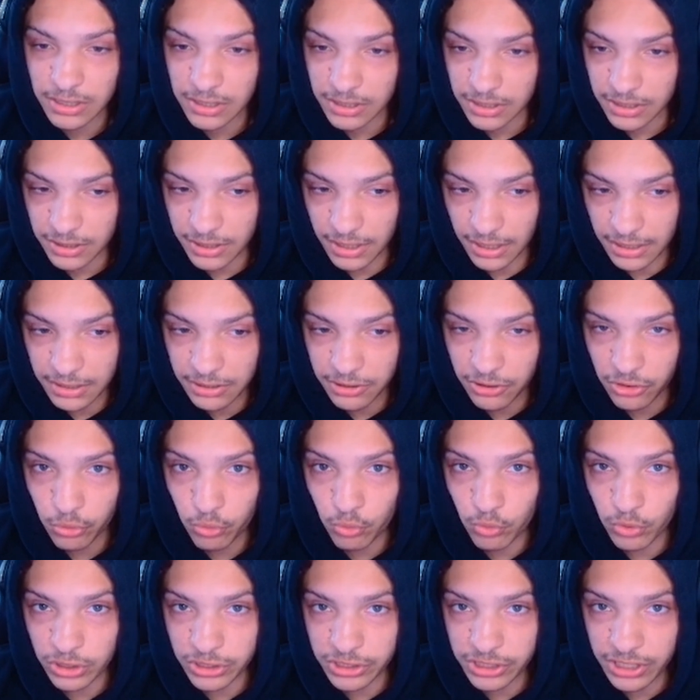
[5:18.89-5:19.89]
They know
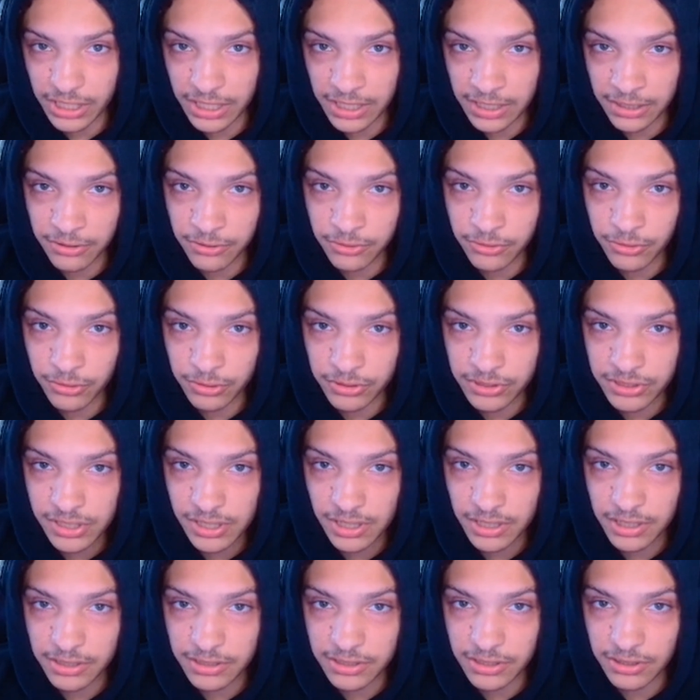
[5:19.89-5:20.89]
which angles
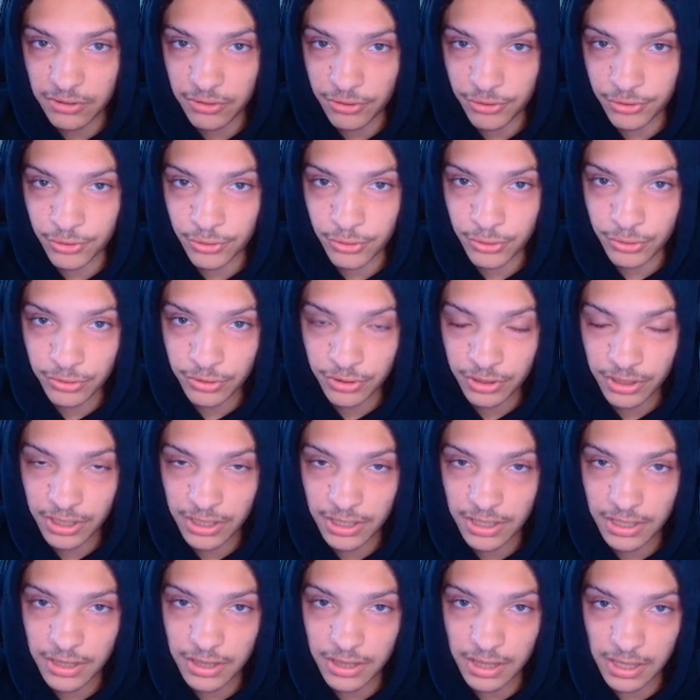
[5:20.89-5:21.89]
to hold,
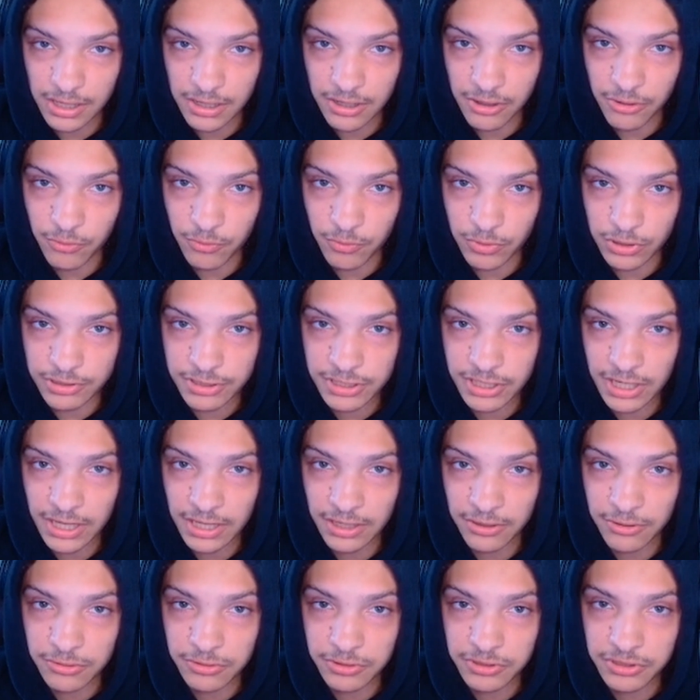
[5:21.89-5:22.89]
they know which
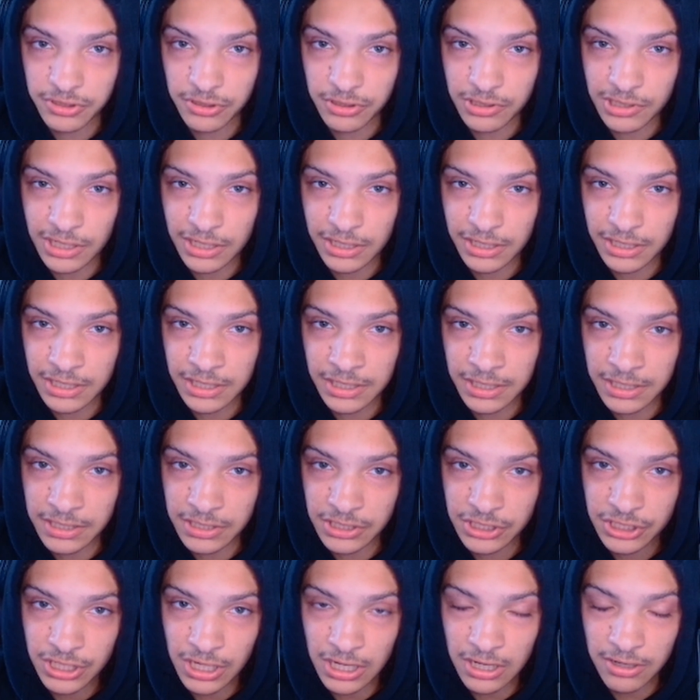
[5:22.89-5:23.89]
angles they're not going to get
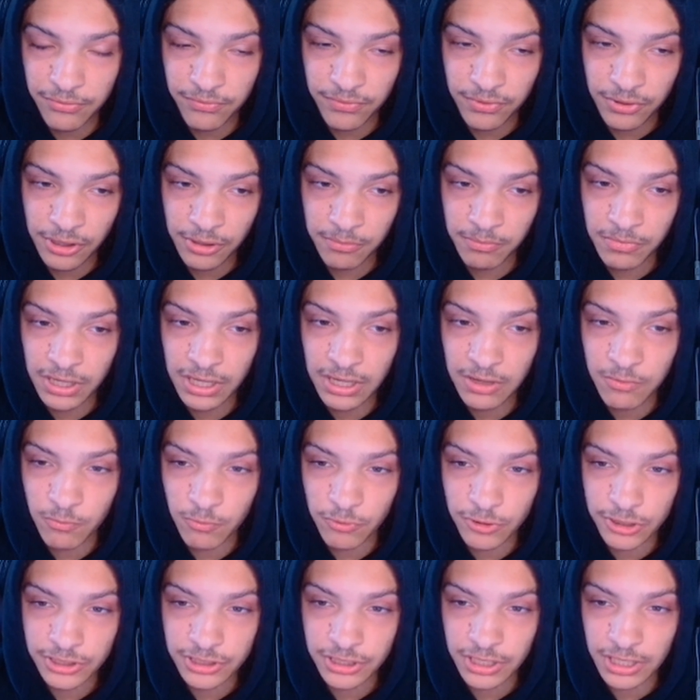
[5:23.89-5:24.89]
shot from, and
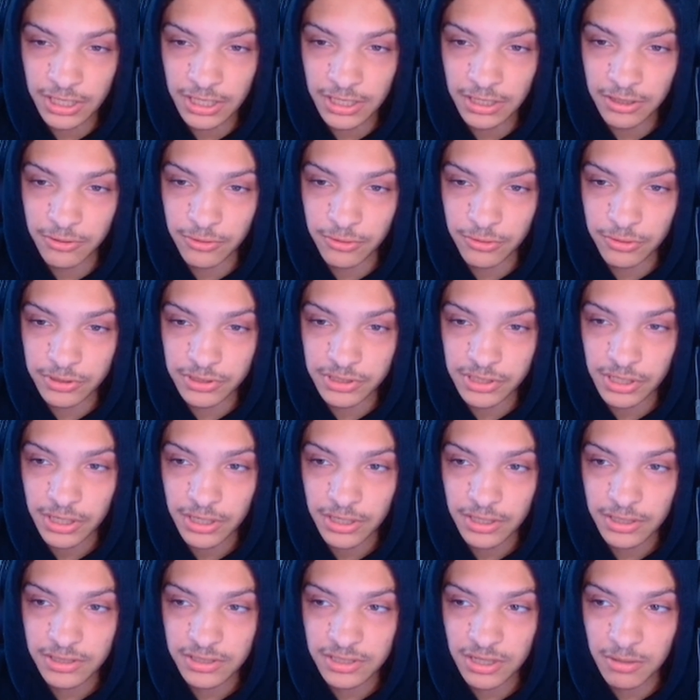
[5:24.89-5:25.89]
which angles
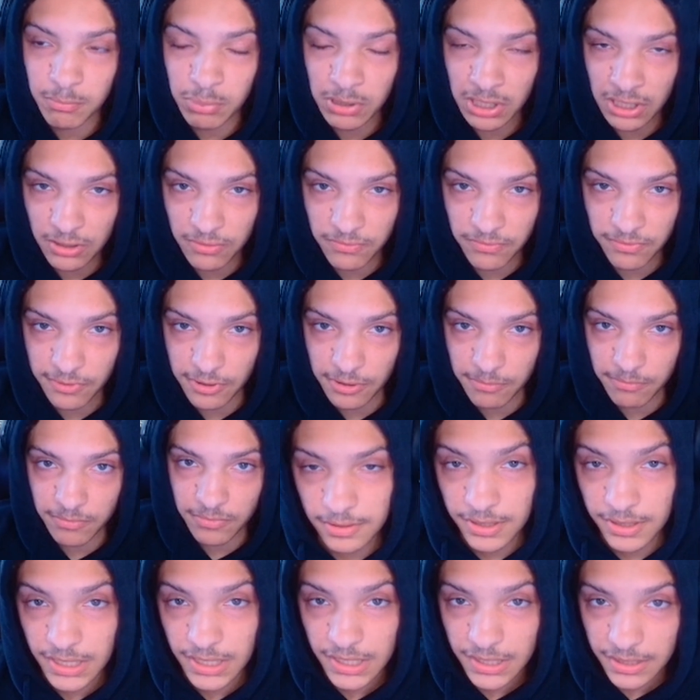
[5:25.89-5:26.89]
to peek from.
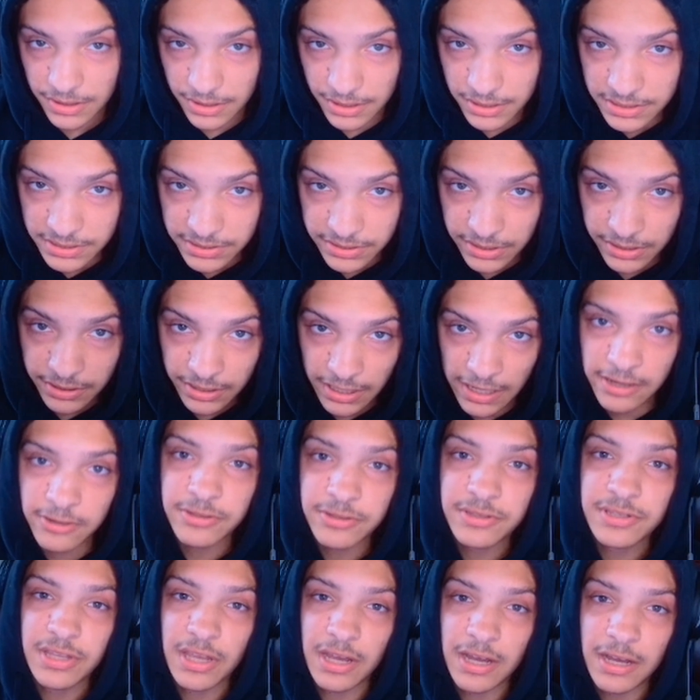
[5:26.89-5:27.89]
This allows
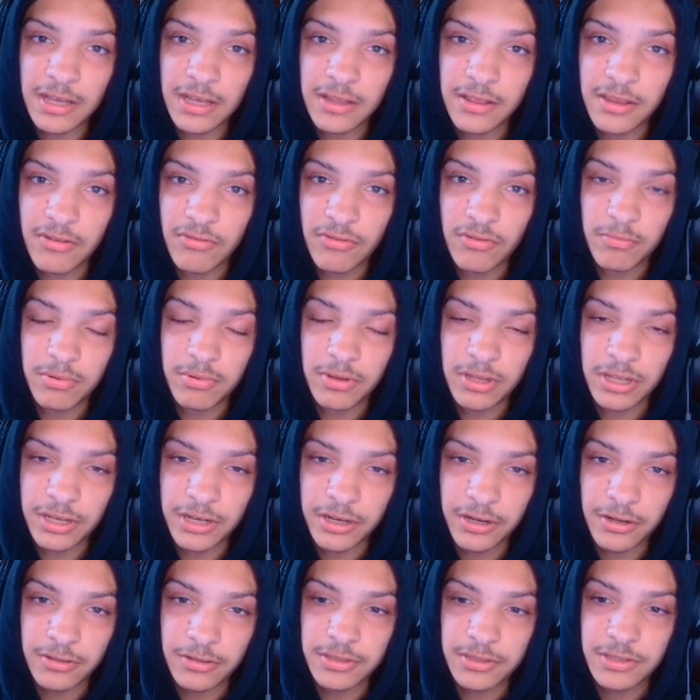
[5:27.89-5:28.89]
the high level
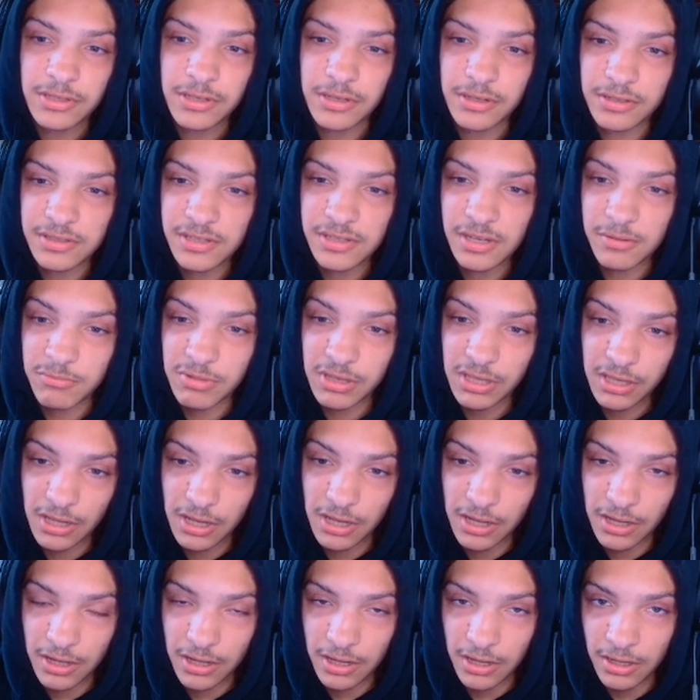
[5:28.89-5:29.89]
players to be
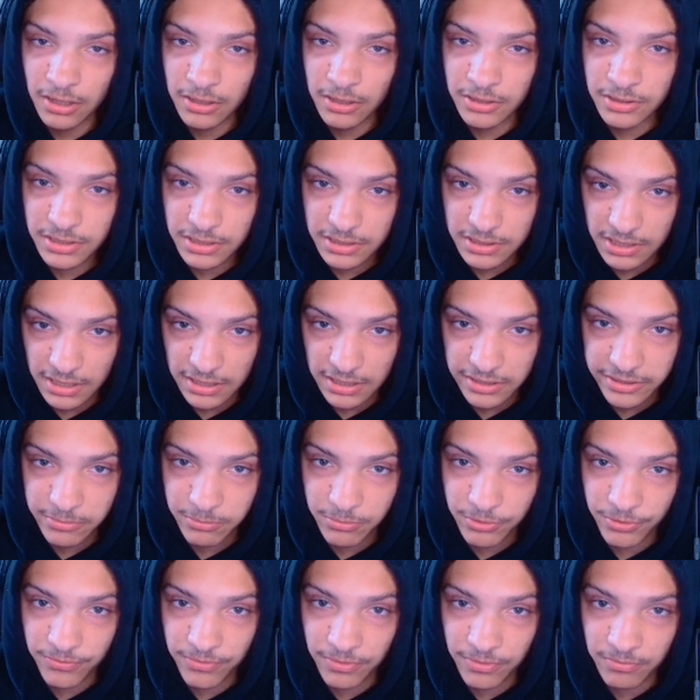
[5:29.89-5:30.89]
undetectable
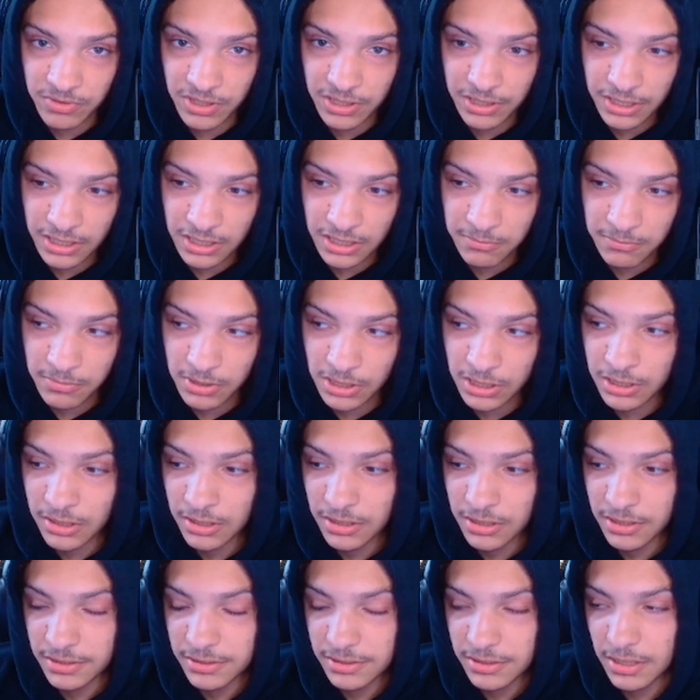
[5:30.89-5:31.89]
from the enemy
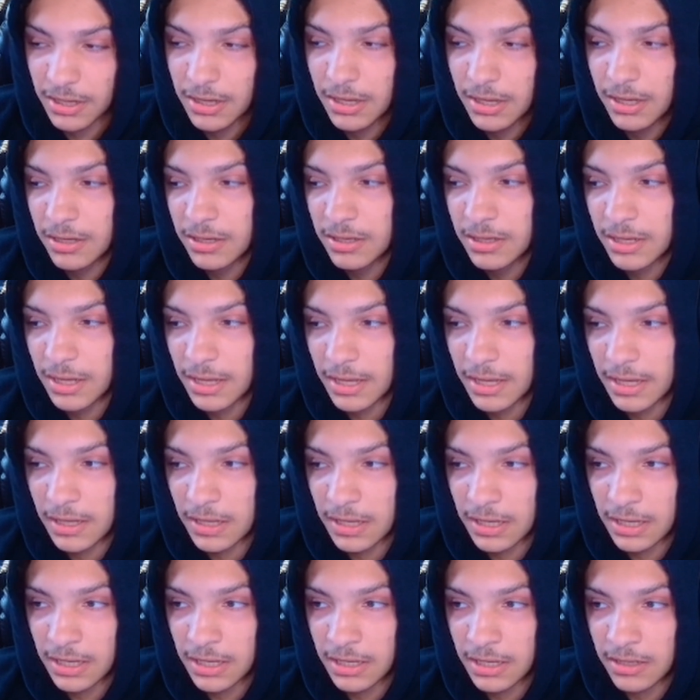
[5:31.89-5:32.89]

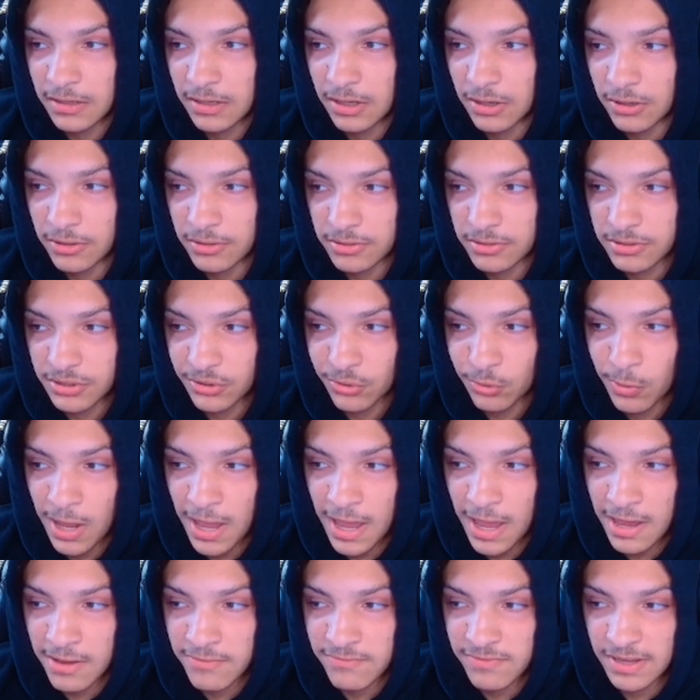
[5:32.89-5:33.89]
and also
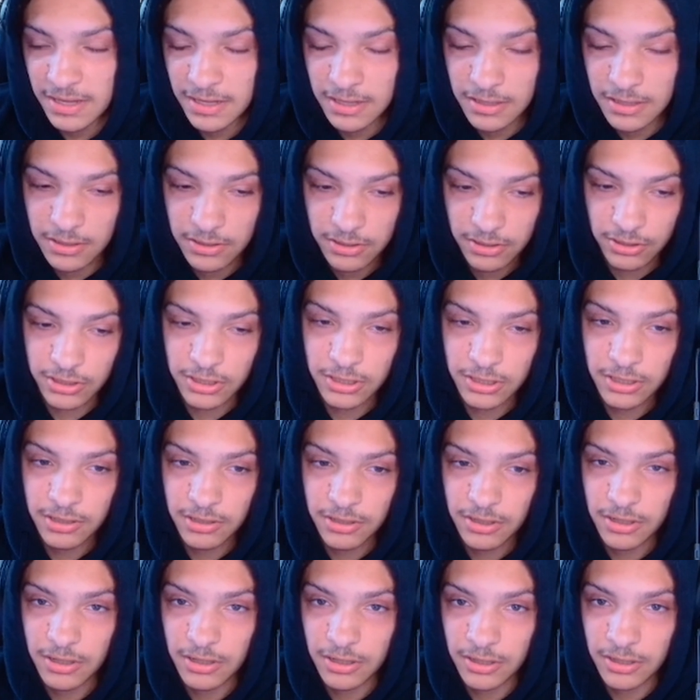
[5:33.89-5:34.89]
have a good
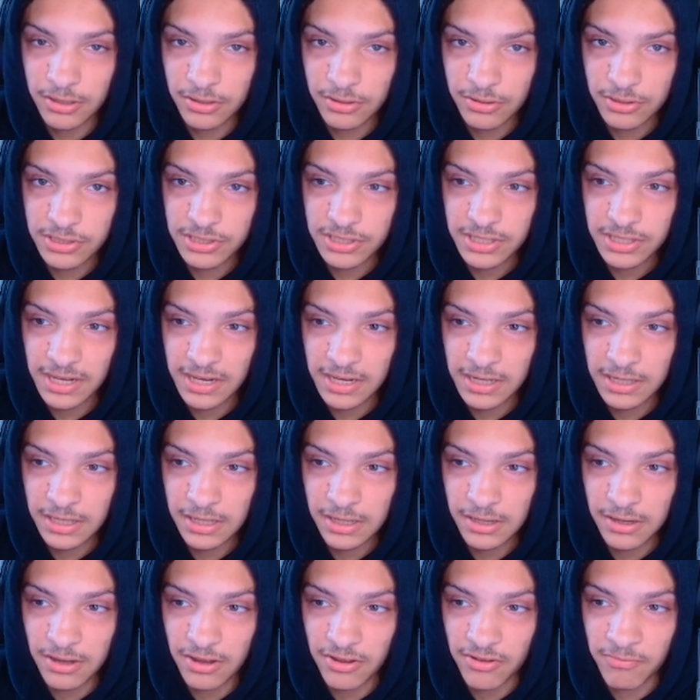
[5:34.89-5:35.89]
understanding
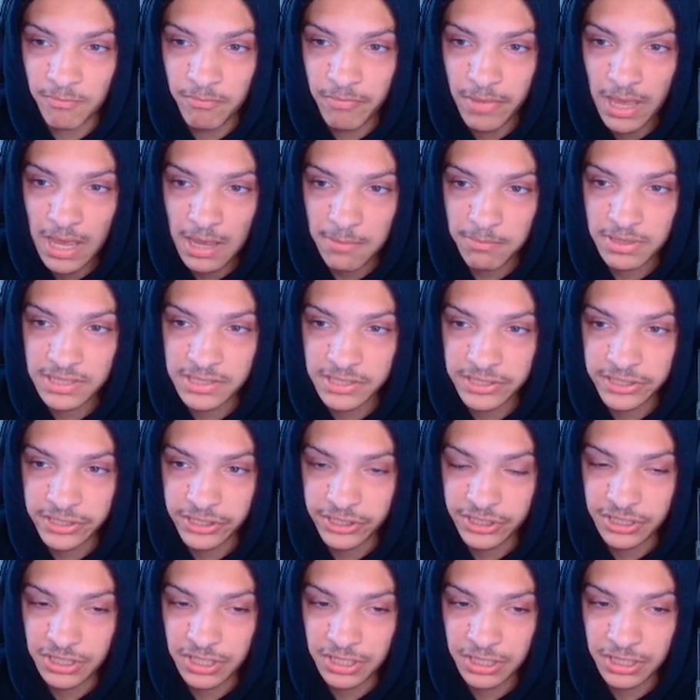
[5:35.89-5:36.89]
of map
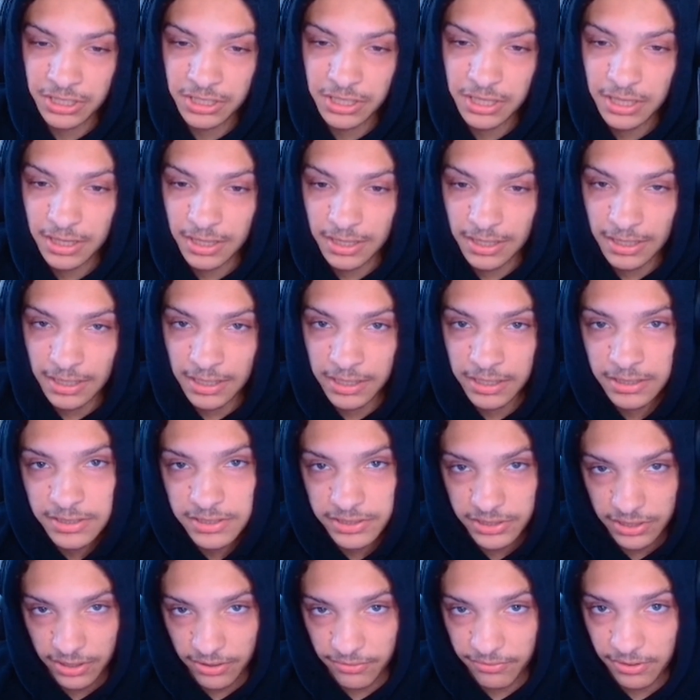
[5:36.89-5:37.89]
positioning and
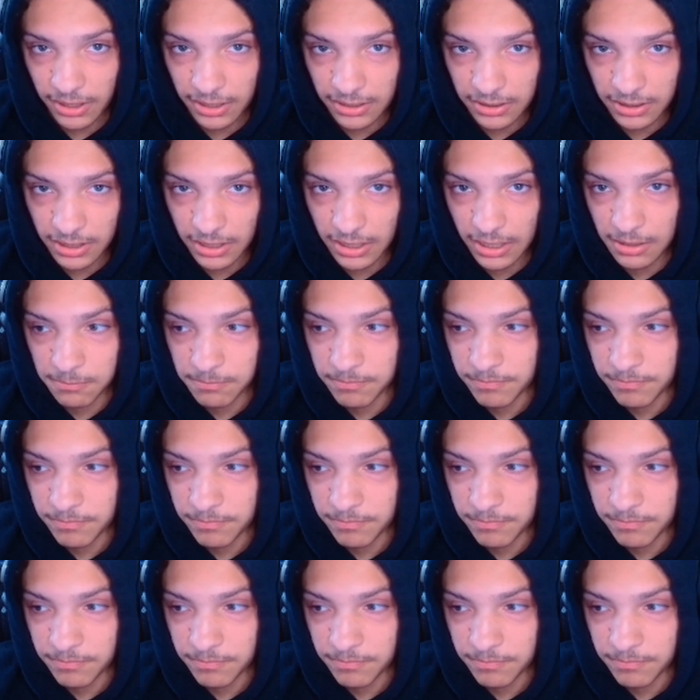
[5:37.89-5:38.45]
stuff like that.